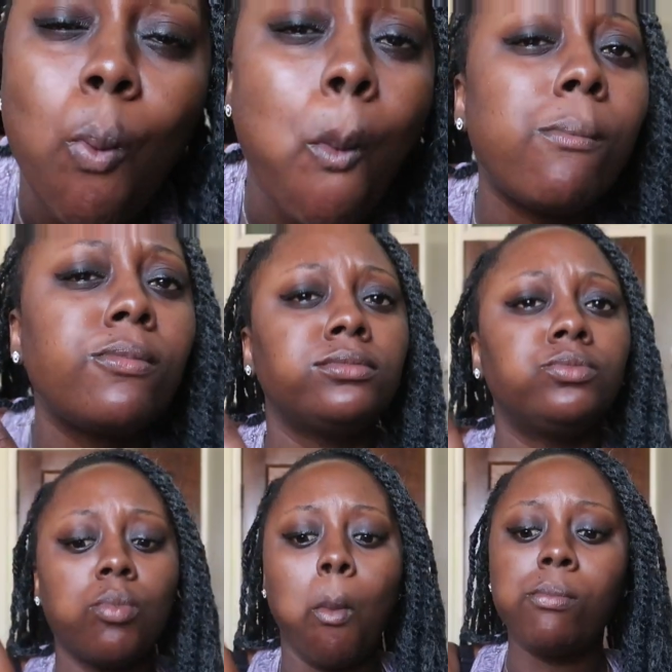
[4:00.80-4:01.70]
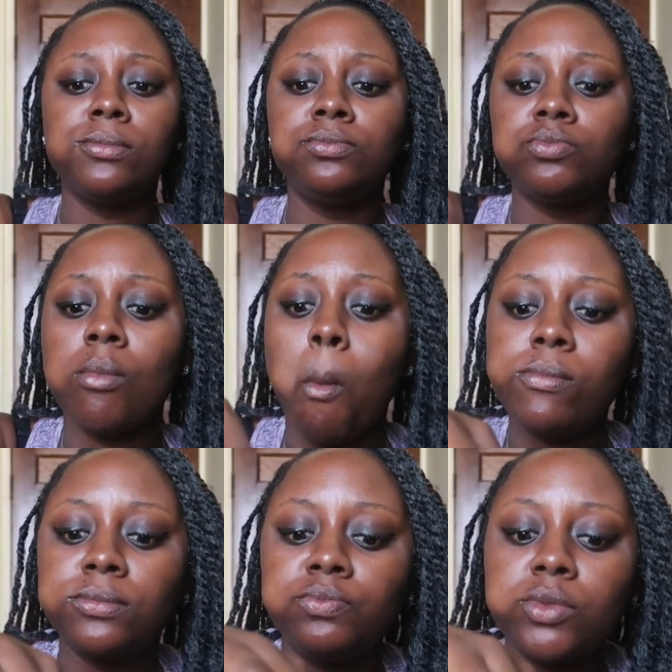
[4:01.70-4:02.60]
Mmm.
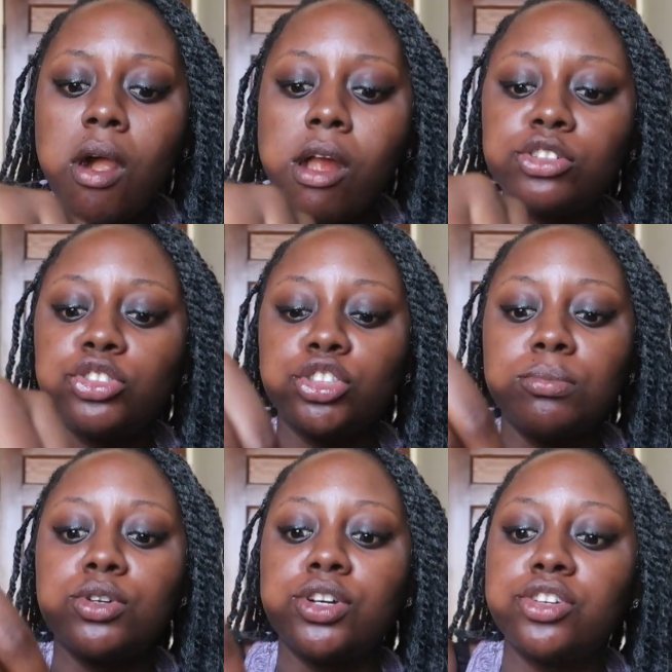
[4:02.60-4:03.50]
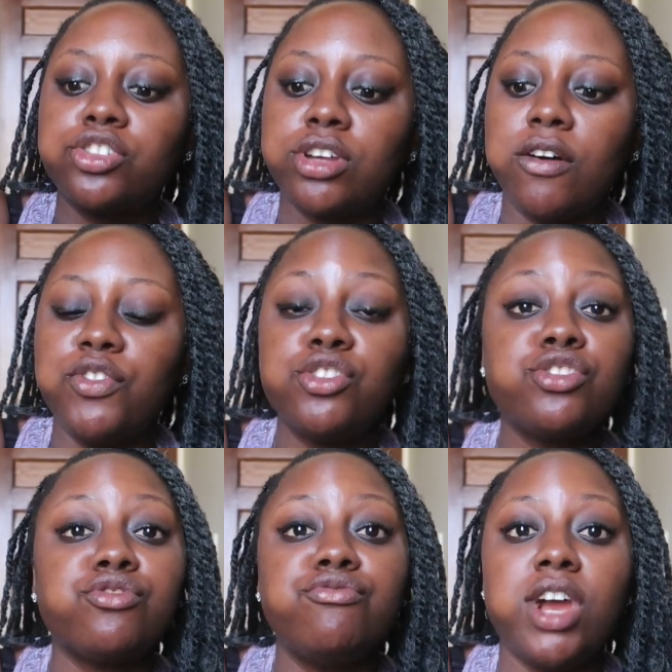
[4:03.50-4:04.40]
This is some good stuff. This
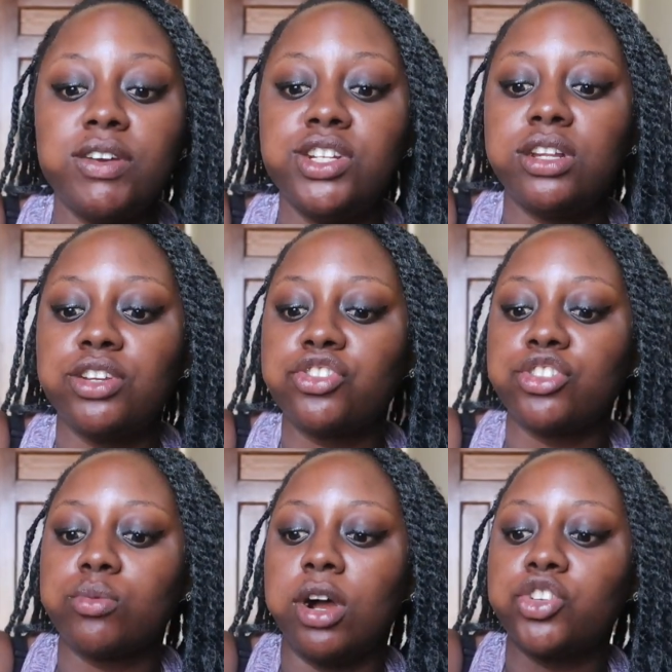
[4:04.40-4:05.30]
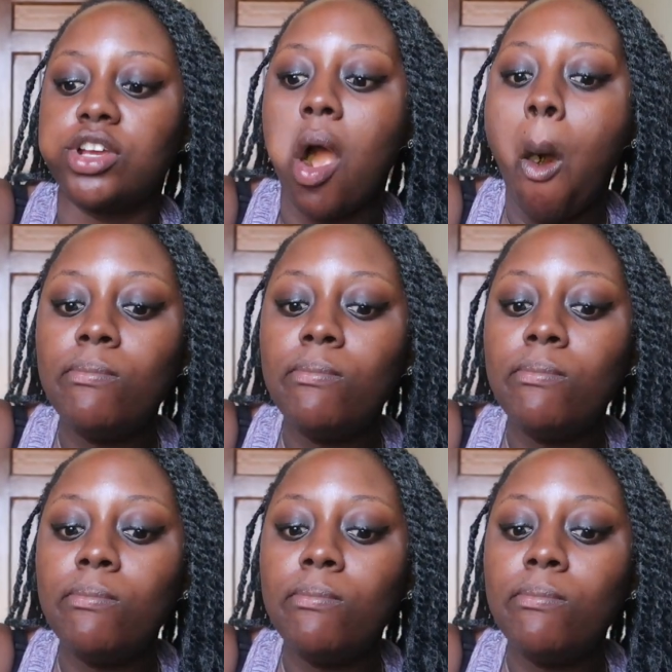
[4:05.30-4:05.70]
is very delicious waakye.